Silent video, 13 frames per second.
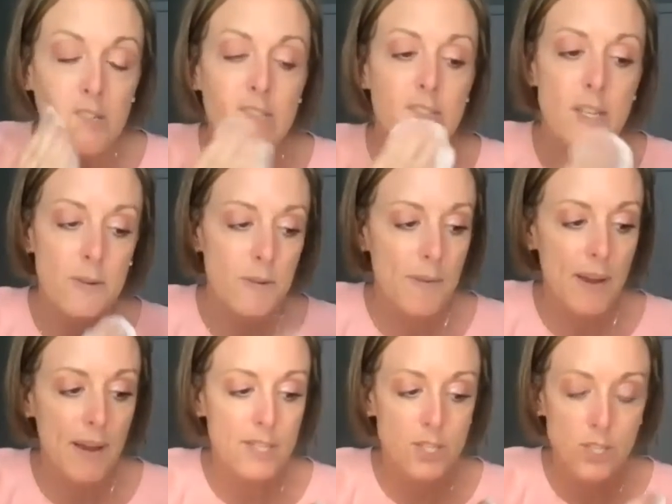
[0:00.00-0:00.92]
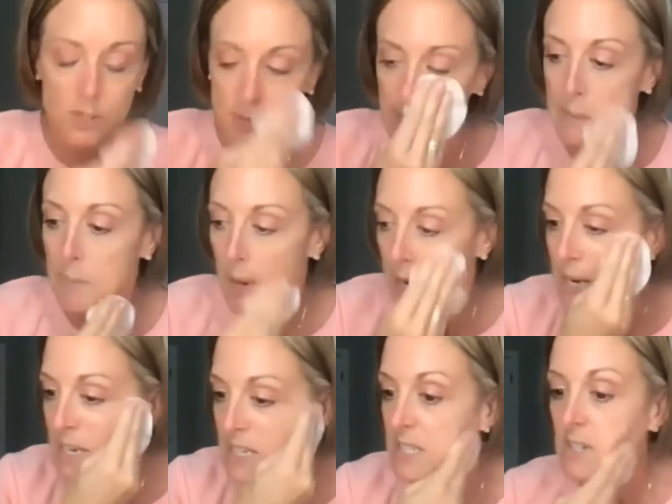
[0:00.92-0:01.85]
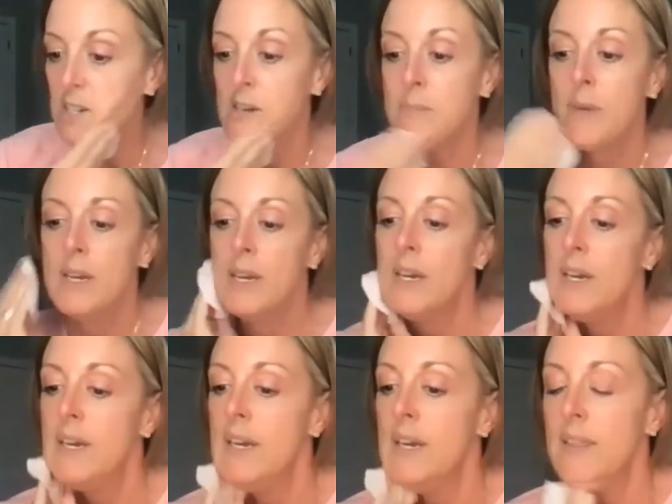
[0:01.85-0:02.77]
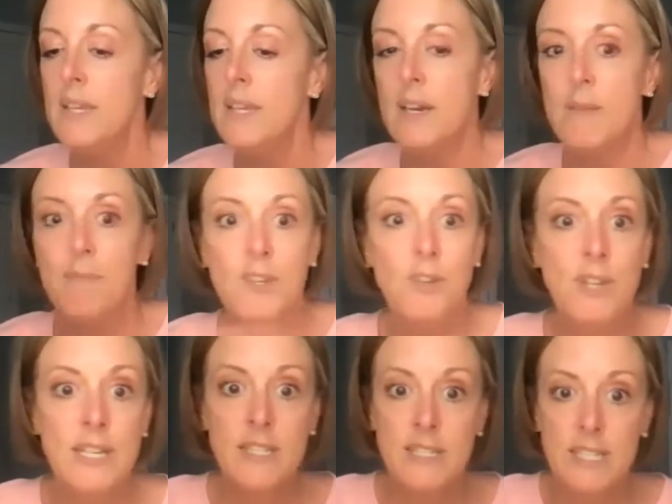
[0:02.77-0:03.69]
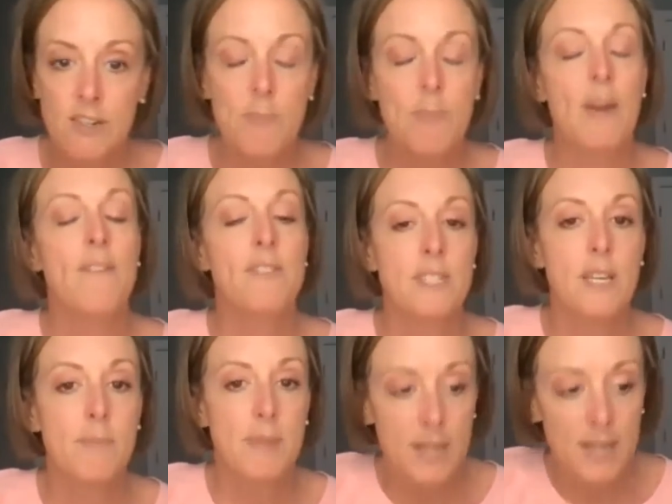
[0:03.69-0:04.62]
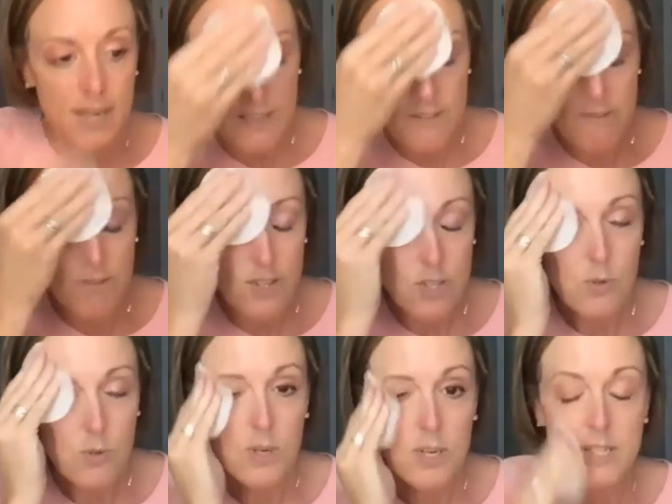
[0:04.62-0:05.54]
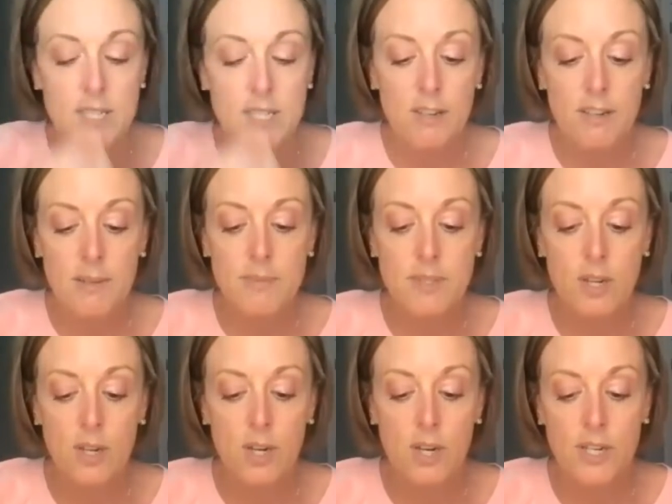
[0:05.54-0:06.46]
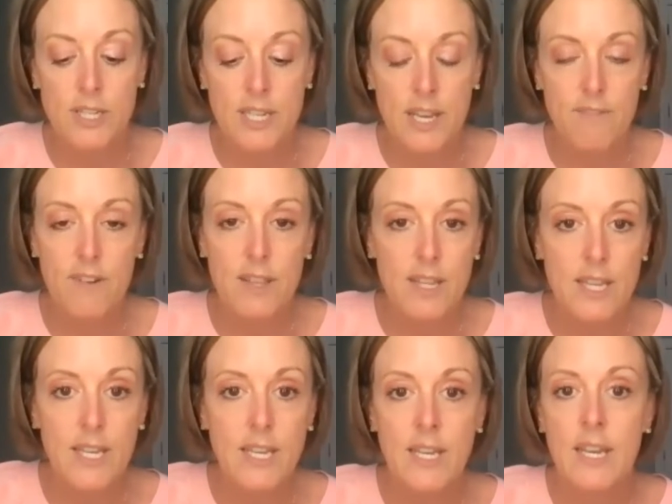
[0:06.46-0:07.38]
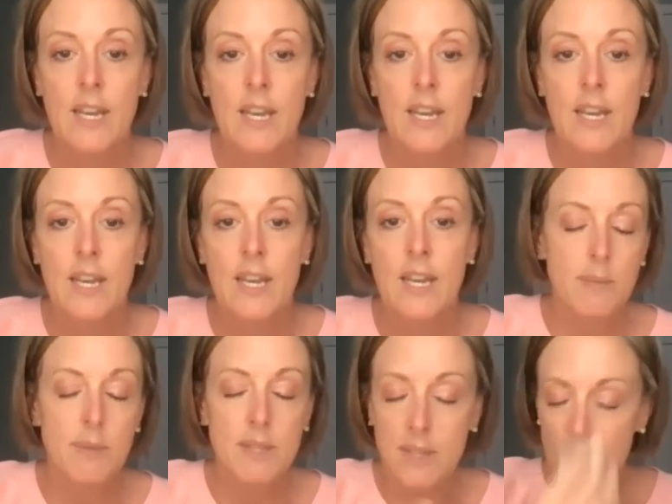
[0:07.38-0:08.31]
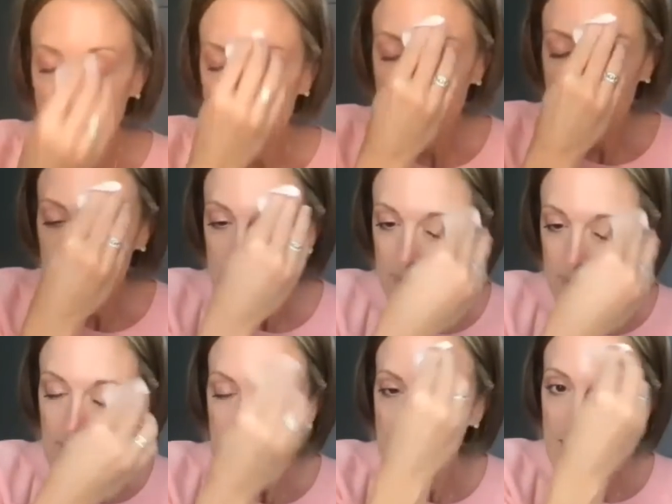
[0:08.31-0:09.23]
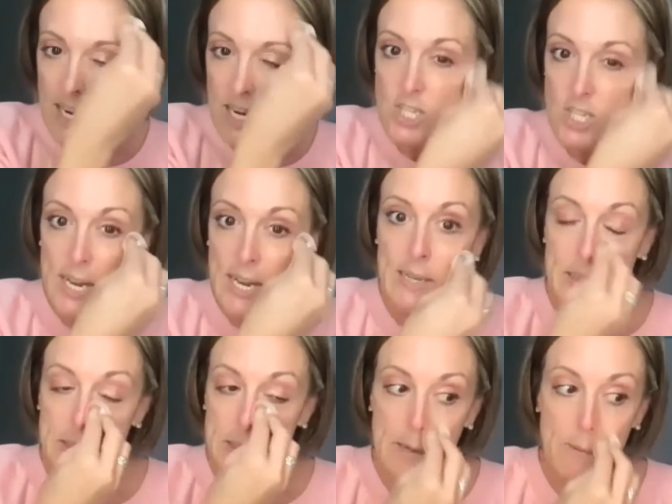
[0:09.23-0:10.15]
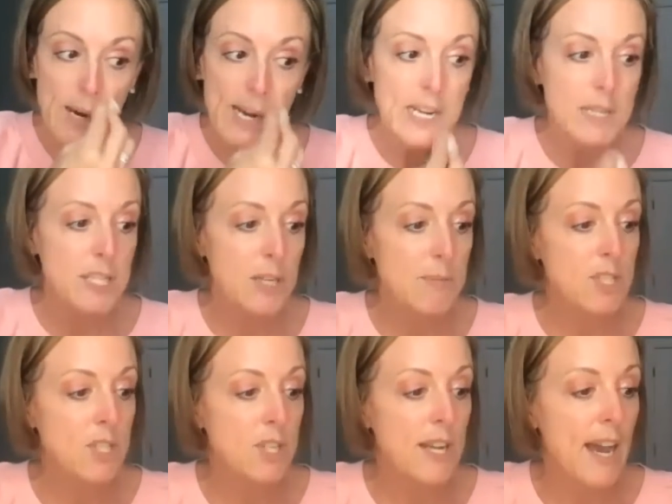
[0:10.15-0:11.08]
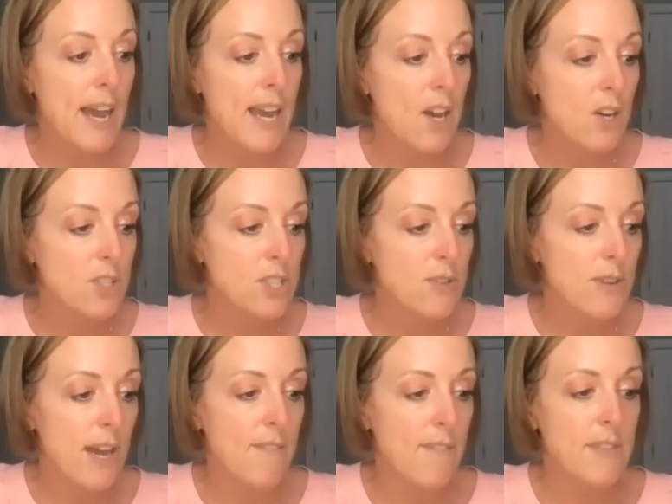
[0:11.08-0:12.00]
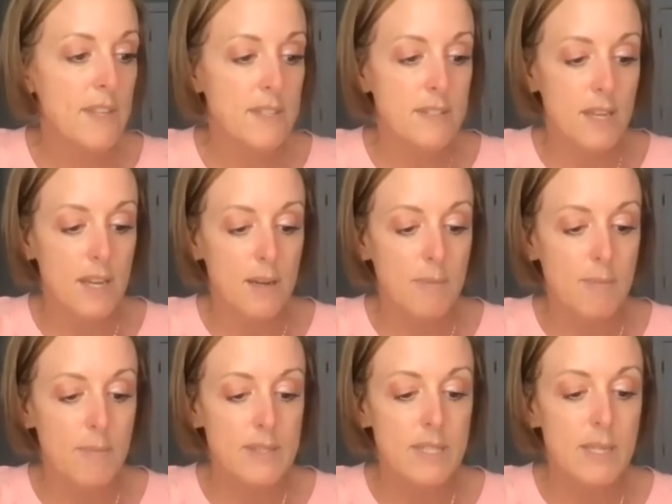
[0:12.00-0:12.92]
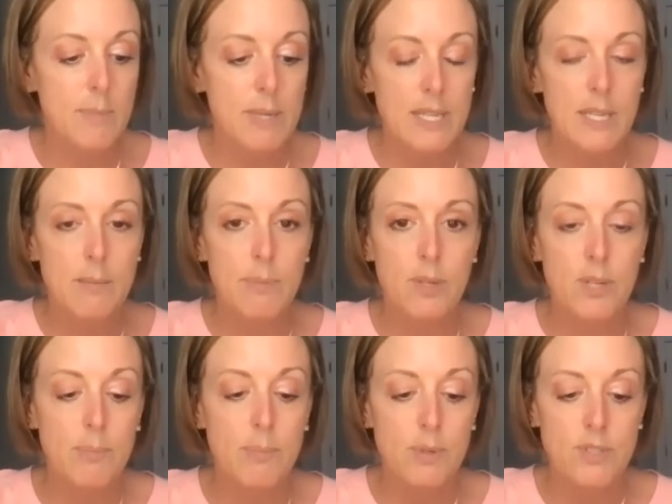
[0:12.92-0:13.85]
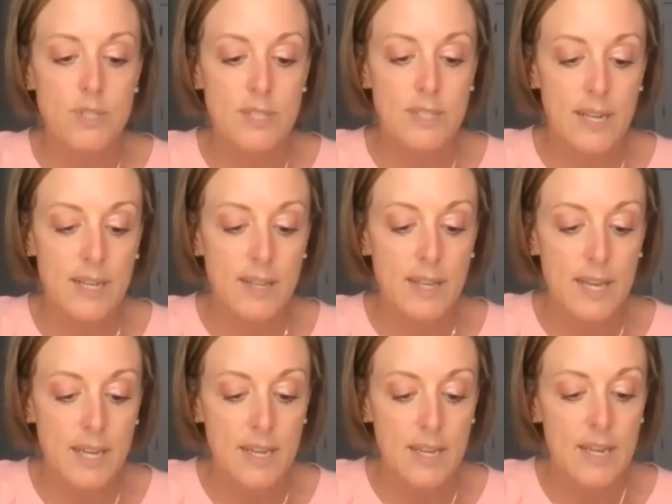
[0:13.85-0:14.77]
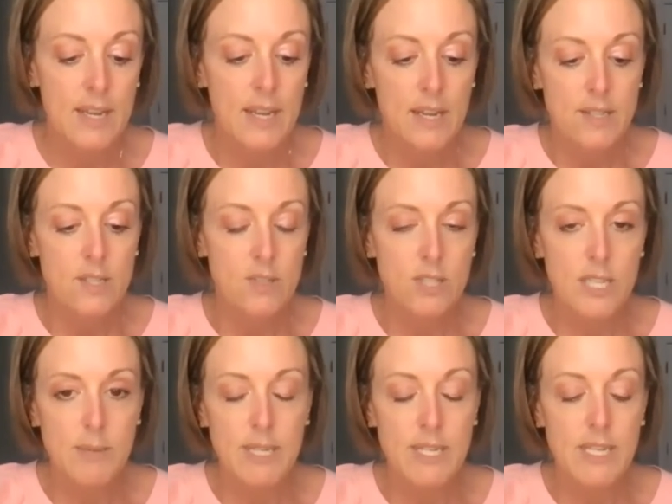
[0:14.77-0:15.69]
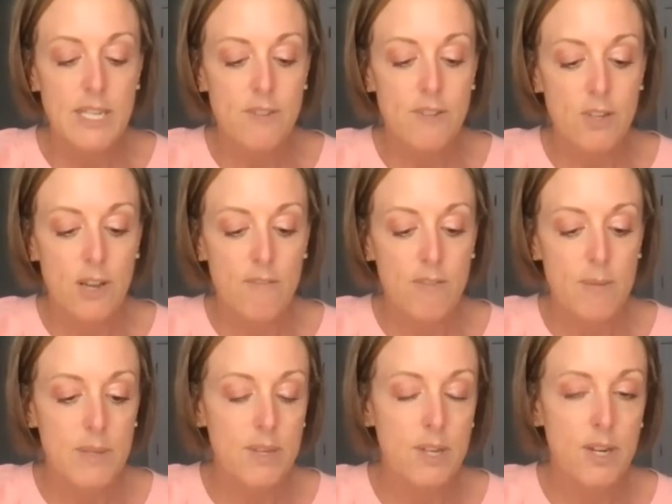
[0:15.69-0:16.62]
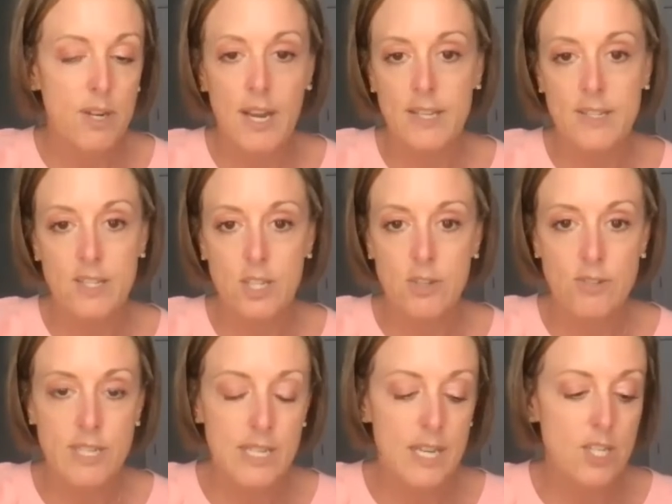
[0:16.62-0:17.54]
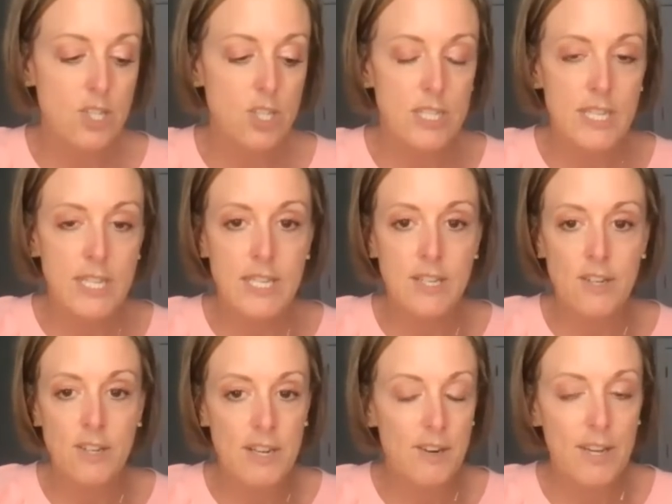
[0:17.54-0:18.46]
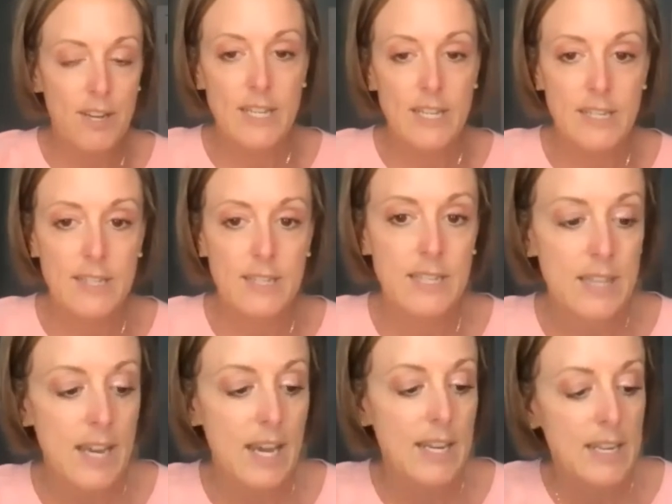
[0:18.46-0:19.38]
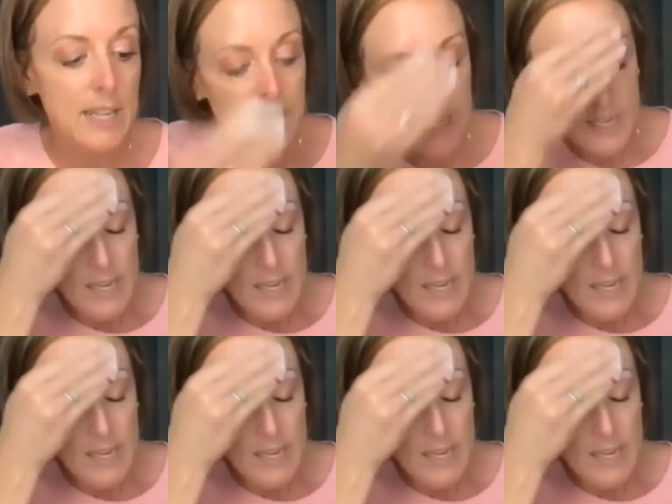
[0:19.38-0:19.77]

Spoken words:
So I do like brightening serum. You need a serum of some kind for sure. Serums are definitely something that we need as we age. And so brightening serum is good. I also have this CBD Beauty Boost that I like. So CBD, if you're not familiar, has no THC or anything like that in it.